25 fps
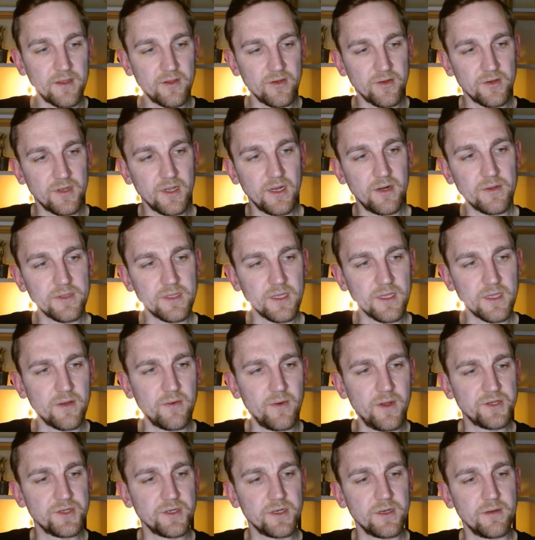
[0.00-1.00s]
So there was a
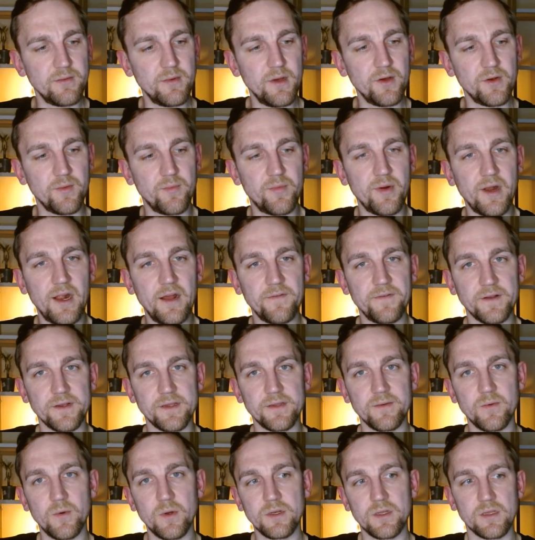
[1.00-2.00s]
question about the
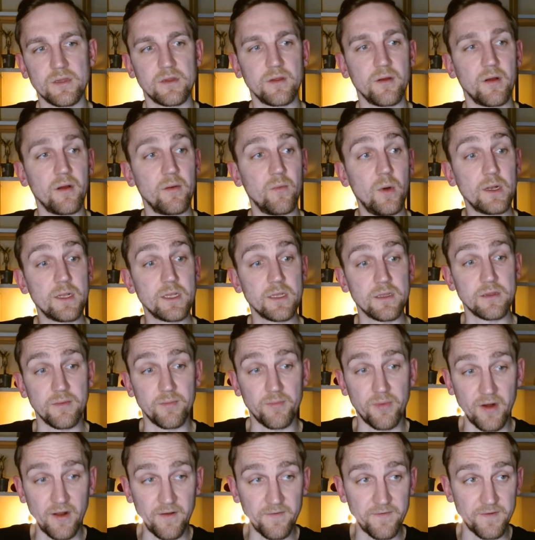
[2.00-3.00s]
profits. What is the
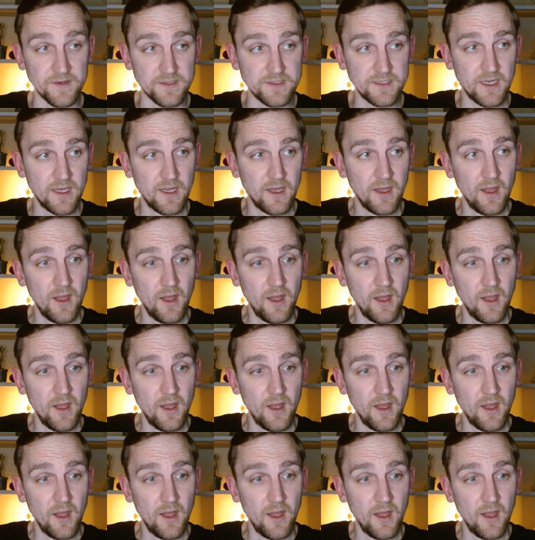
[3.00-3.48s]
profits?